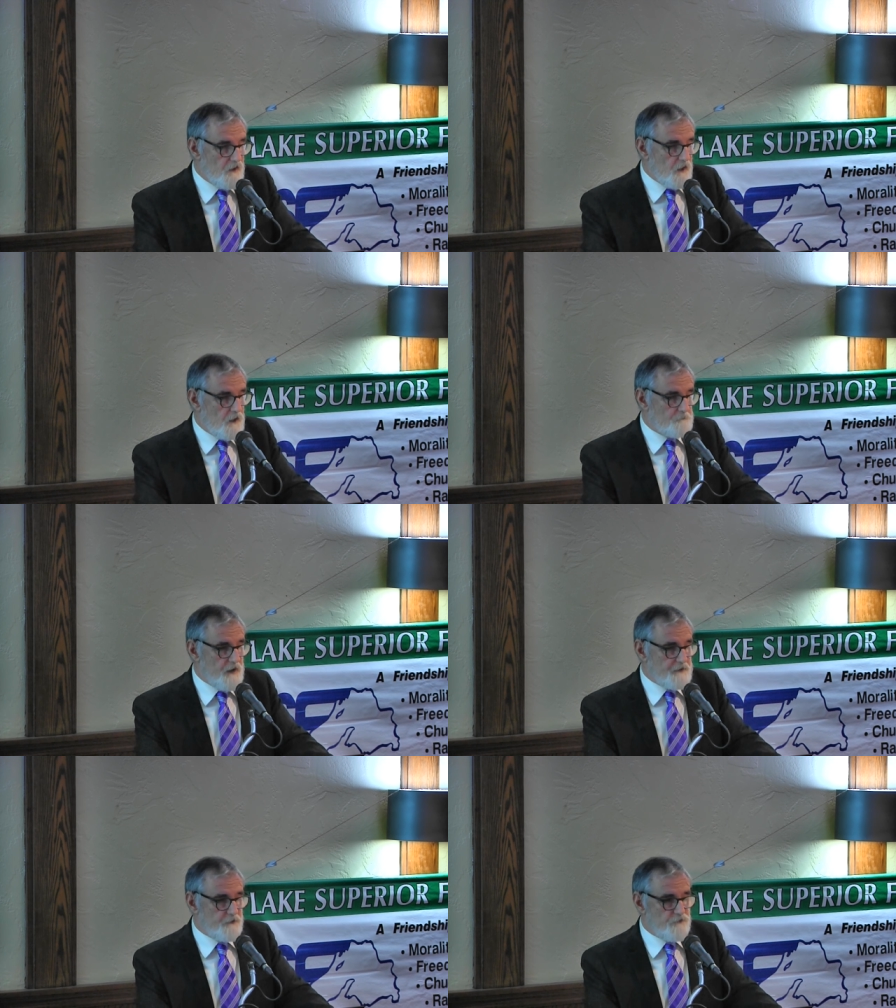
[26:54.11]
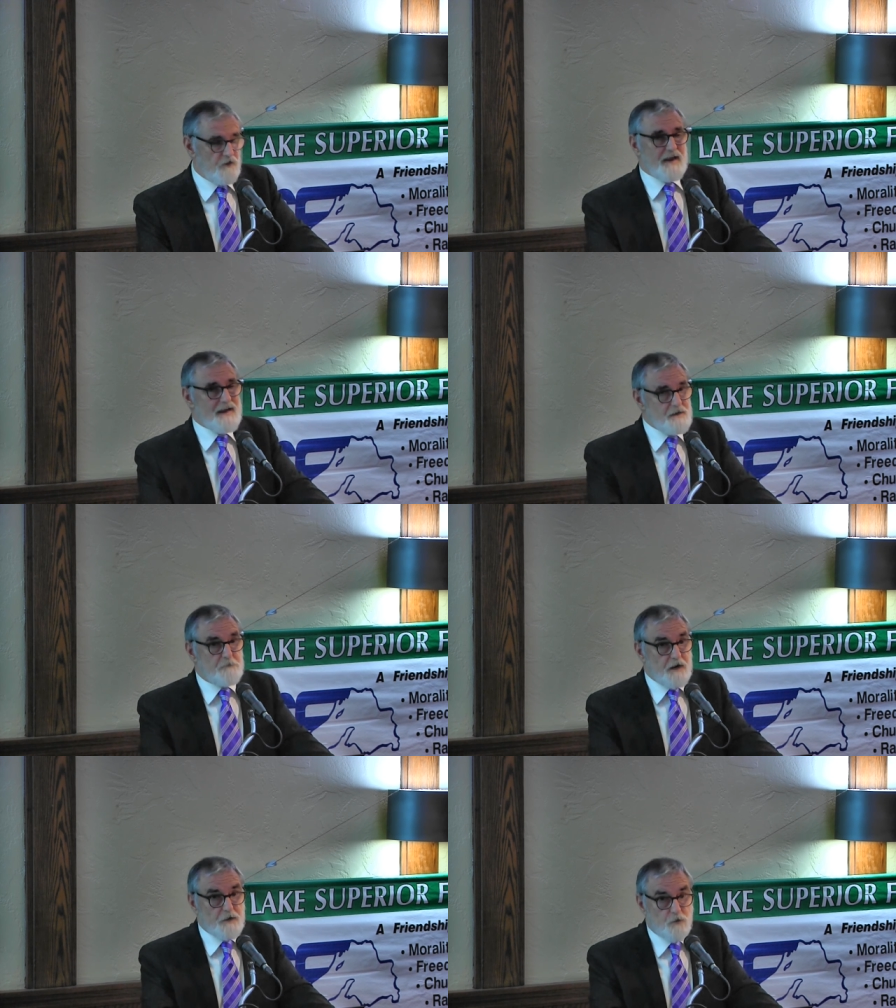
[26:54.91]
Uh, practice on
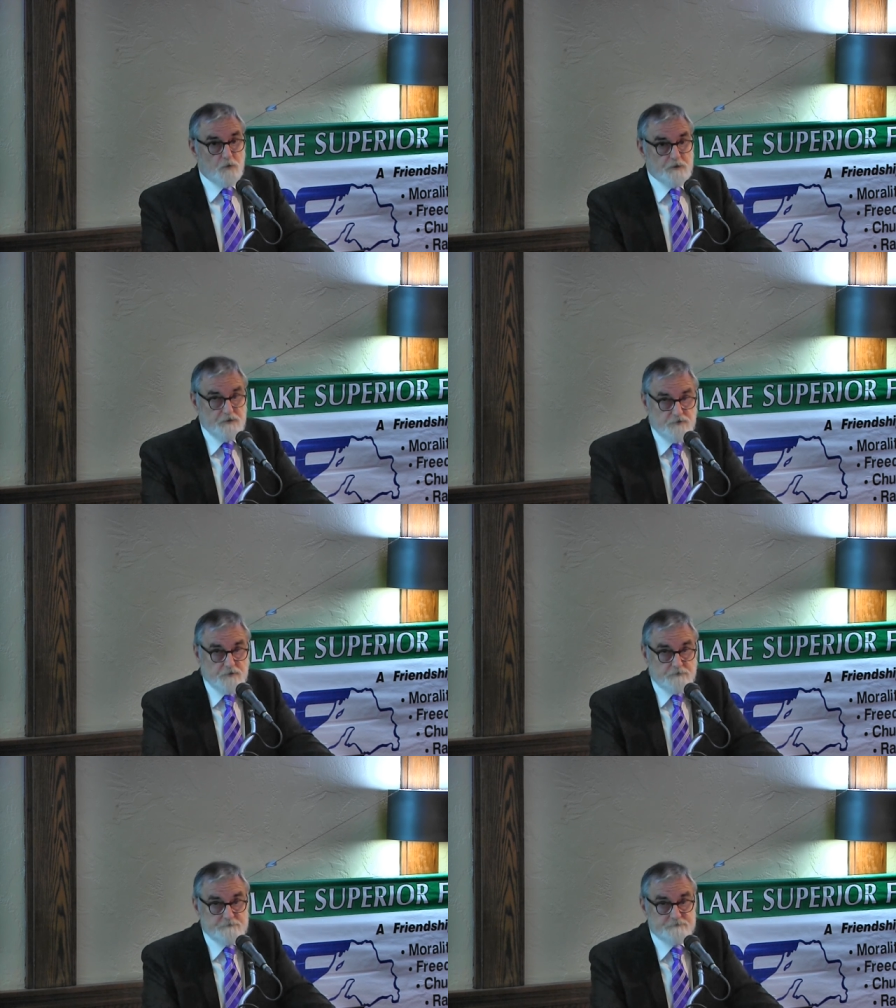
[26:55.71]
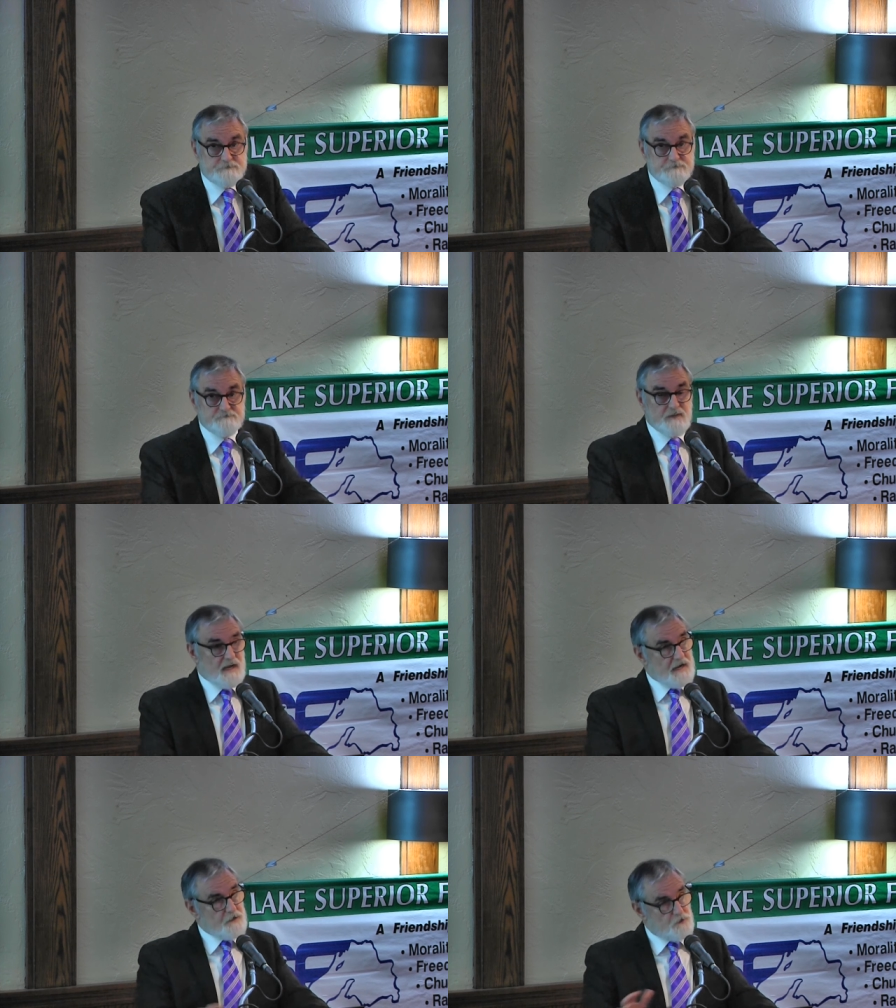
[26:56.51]
anybody who will listen.
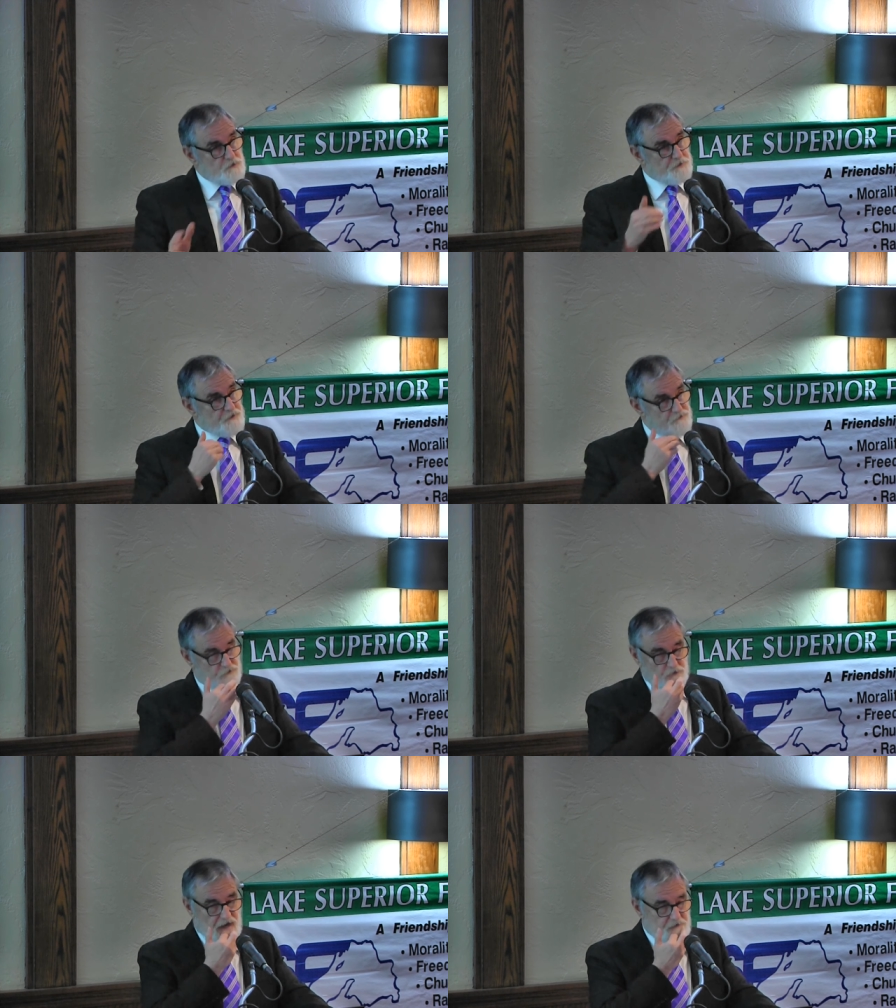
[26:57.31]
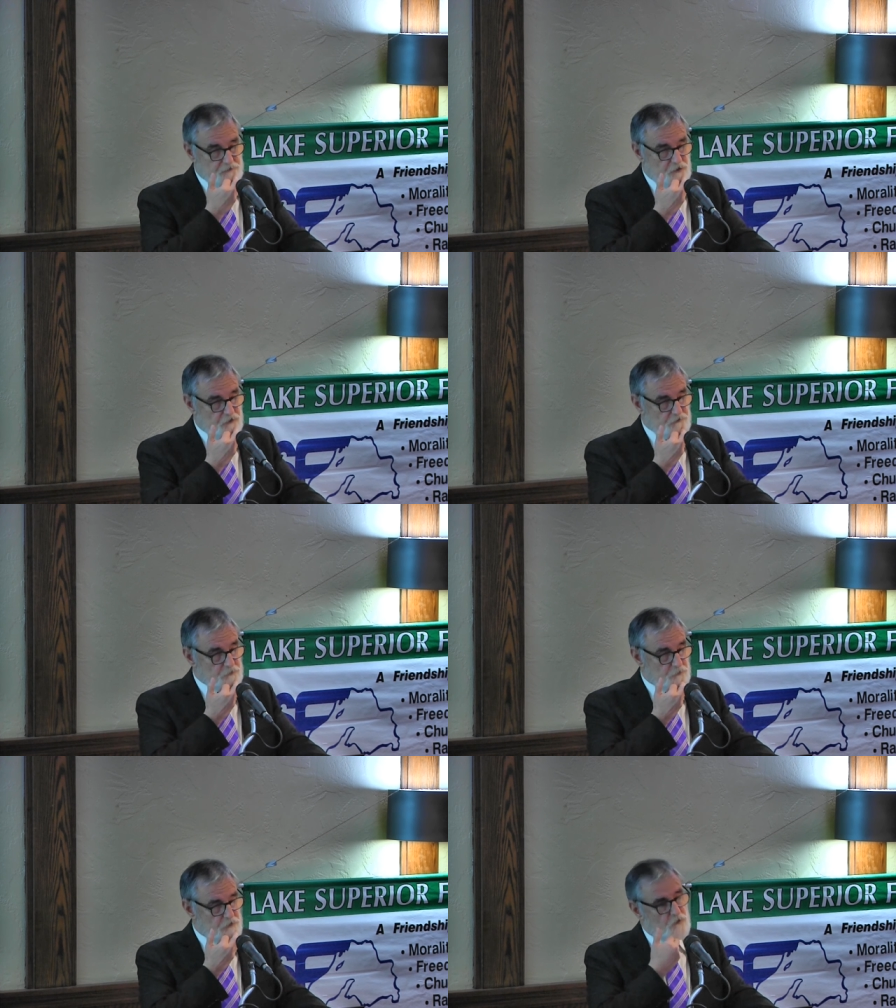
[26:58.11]
And a good place to have an
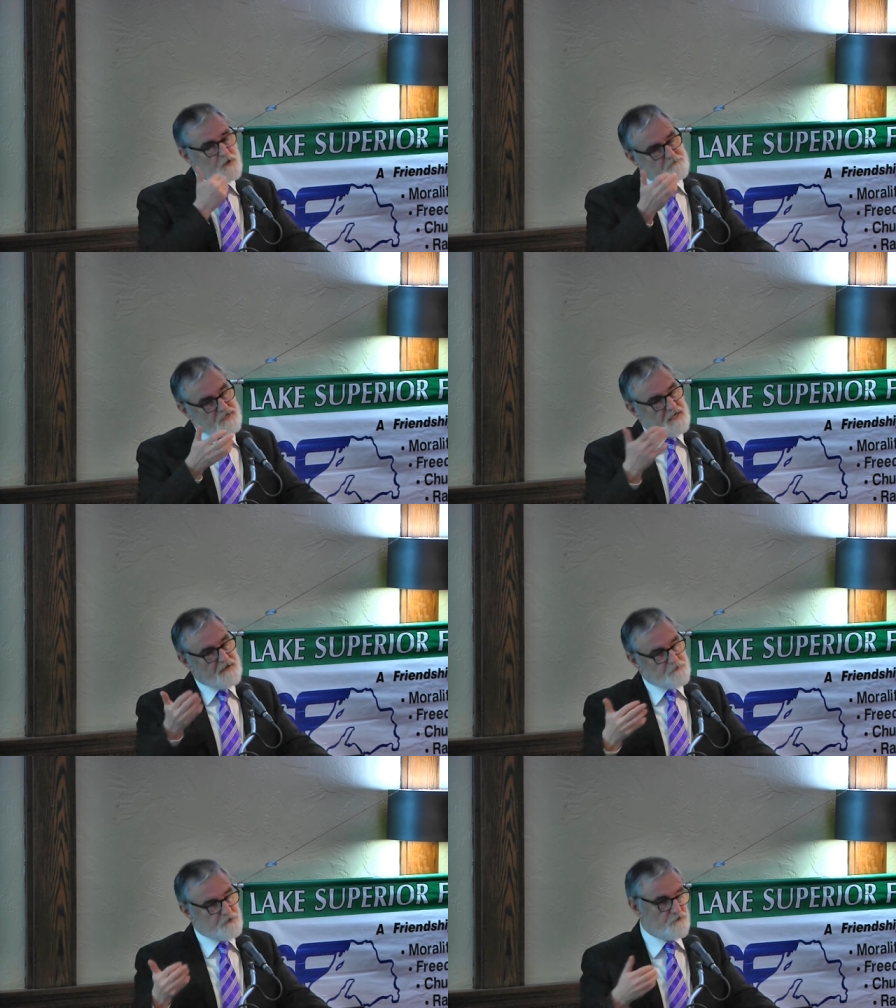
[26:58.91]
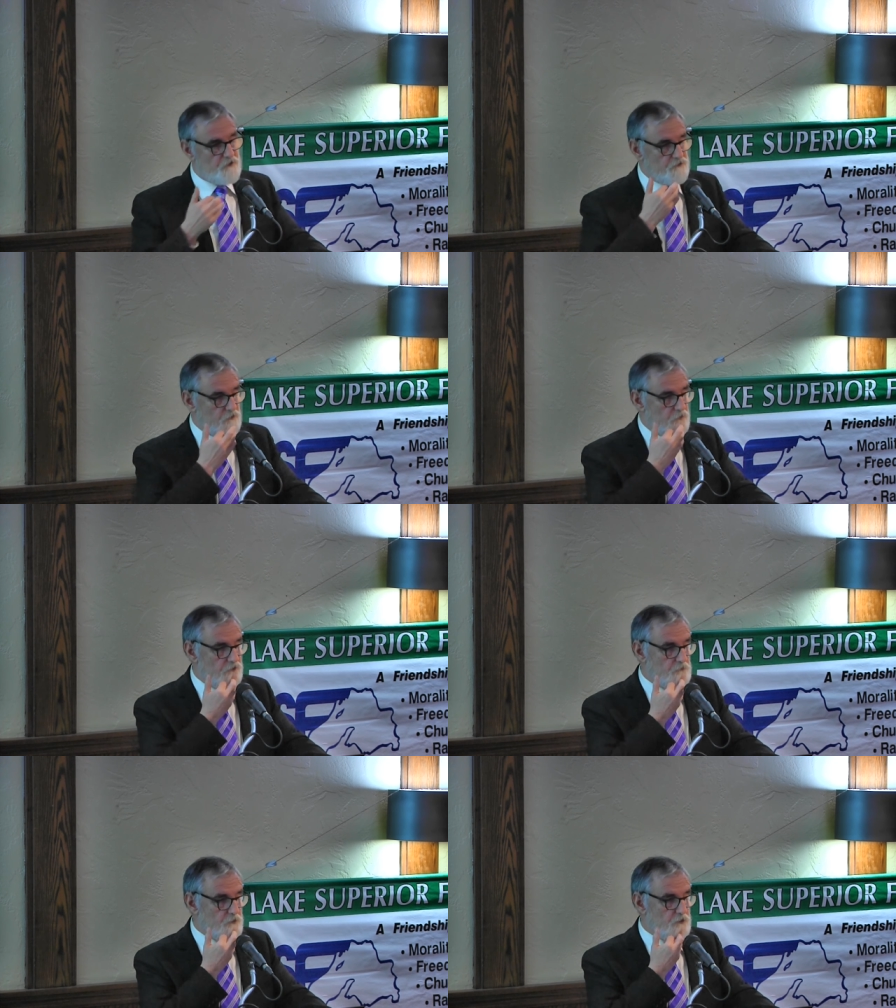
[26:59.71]
argument, where, or I mean, have a discussion with
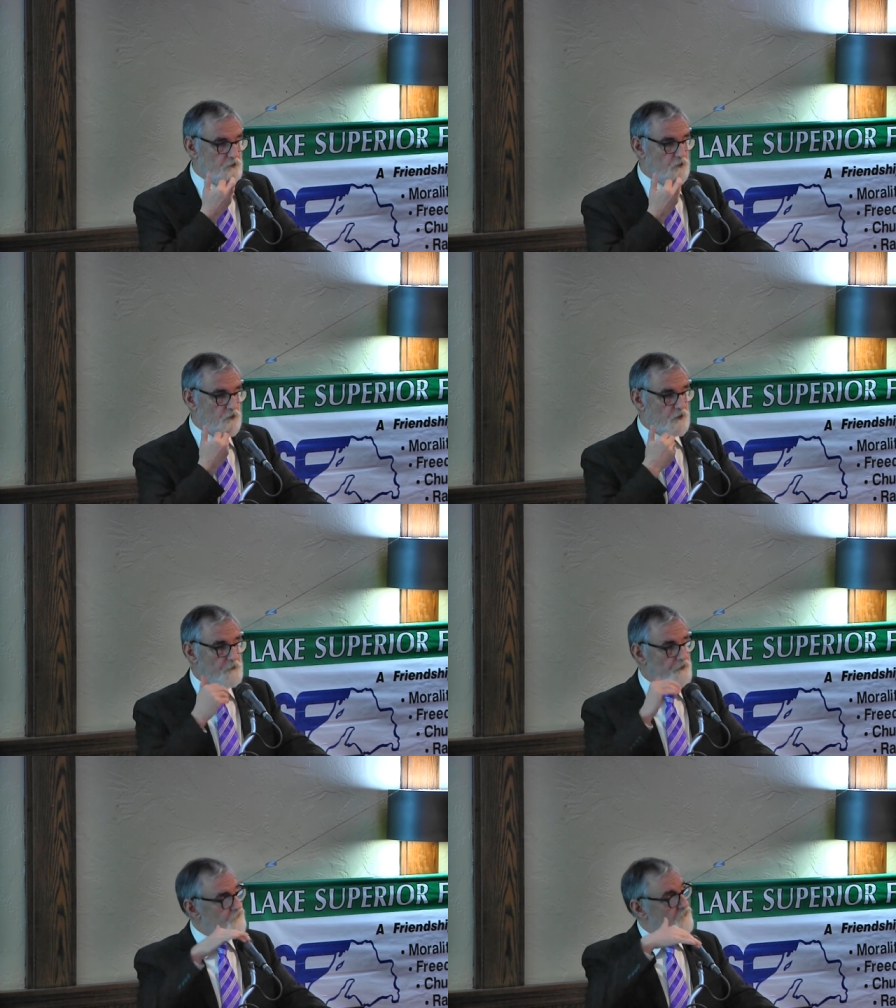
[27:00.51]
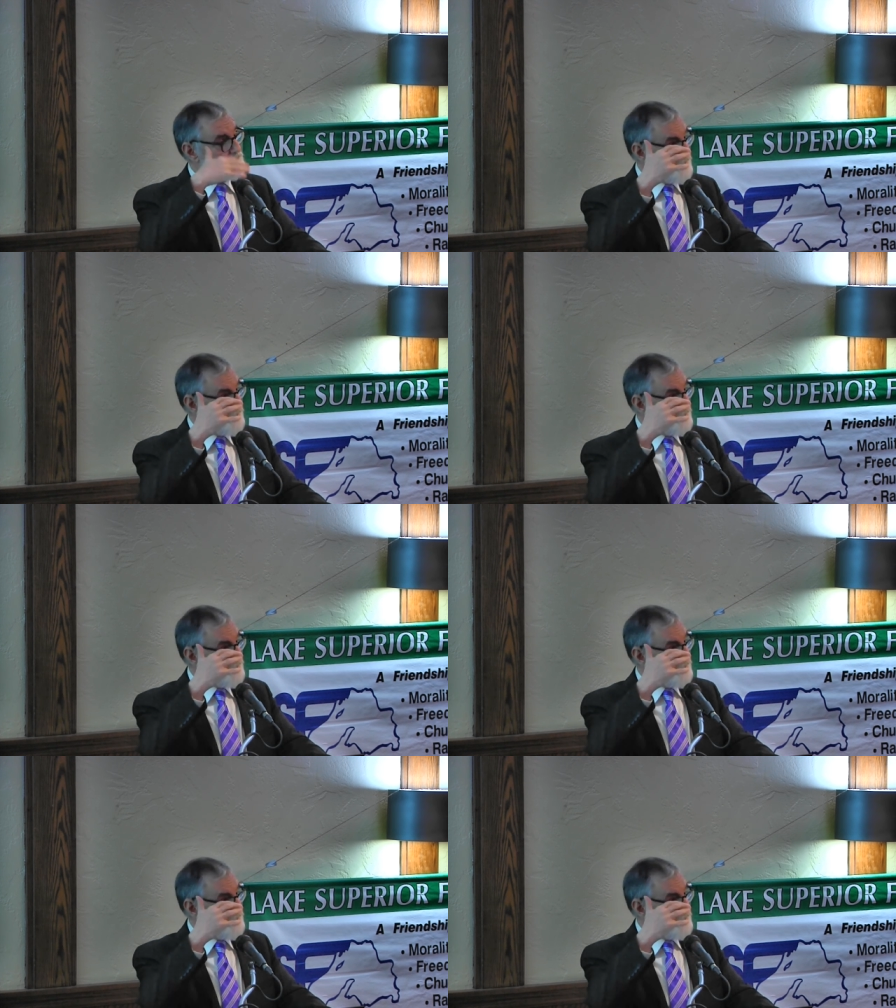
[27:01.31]
someone you don't agree with, is a